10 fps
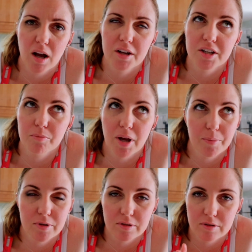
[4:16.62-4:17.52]
onion
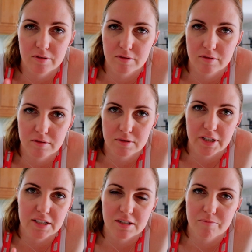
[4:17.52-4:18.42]
pepper
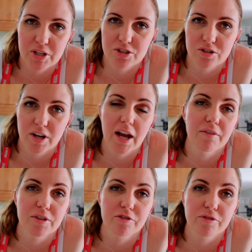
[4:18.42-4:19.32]
diced mixture I
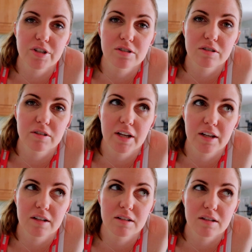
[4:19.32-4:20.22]
have in the freezer,
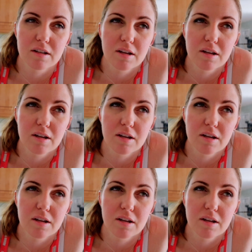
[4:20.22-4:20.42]
and